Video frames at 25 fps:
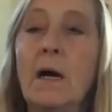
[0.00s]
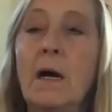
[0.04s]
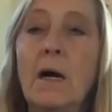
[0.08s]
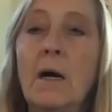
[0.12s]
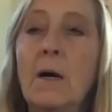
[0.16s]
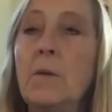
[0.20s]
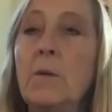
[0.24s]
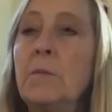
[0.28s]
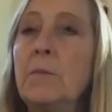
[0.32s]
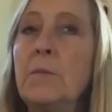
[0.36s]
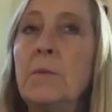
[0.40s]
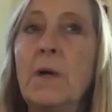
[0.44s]

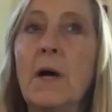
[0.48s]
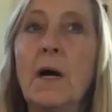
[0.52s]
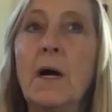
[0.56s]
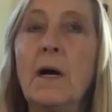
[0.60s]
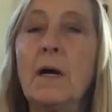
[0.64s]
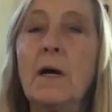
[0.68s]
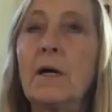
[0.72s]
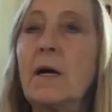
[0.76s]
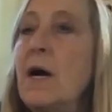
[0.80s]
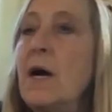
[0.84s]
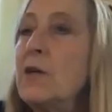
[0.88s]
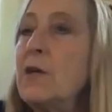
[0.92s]
um,
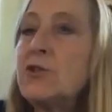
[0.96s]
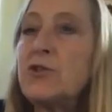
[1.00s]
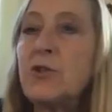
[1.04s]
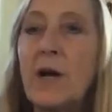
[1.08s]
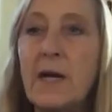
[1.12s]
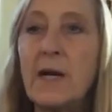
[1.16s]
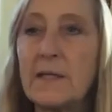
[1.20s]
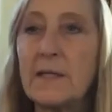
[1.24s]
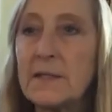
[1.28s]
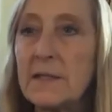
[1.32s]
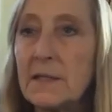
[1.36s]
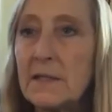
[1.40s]
uh,
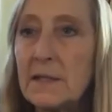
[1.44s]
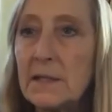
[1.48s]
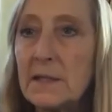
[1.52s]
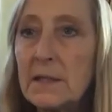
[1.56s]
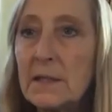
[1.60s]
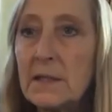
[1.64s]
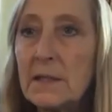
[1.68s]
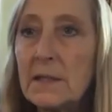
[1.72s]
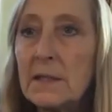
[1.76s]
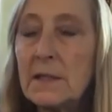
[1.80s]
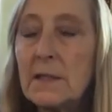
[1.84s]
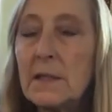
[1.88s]
contracted.
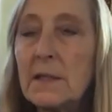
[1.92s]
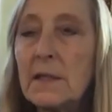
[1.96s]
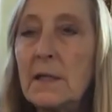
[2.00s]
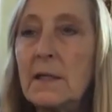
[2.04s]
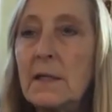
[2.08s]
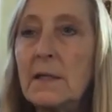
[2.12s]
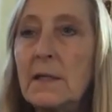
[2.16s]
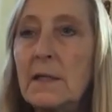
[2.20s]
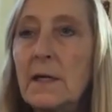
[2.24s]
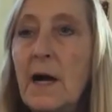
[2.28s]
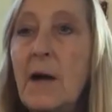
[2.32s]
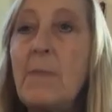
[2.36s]

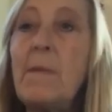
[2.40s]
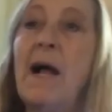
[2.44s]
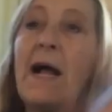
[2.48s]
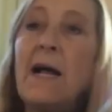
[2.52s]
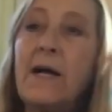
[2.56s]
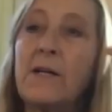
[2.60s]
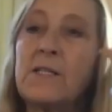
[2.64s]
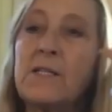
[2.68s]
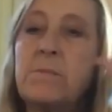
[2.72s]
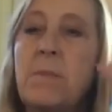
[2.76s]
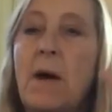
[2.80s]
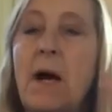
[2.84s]
I'm well,
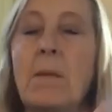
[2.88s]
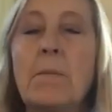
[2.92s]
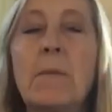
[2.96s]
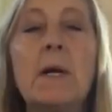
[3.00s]
yeah,